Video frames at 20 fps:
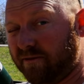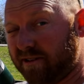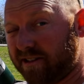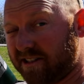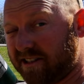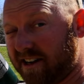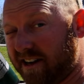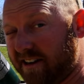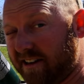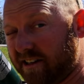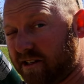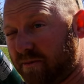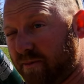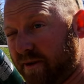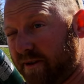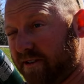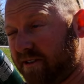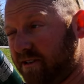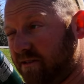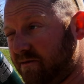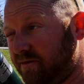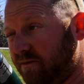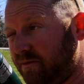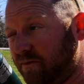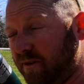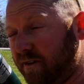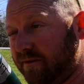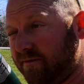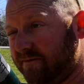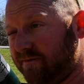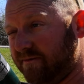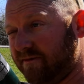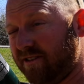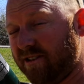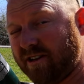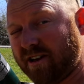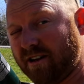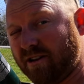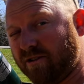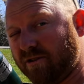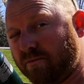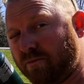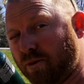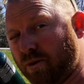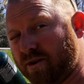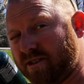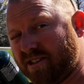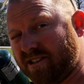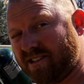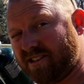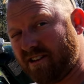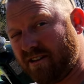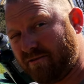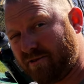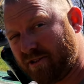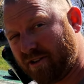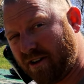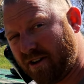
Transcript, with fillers: which is kind of expensive, but you get all the poison stuff for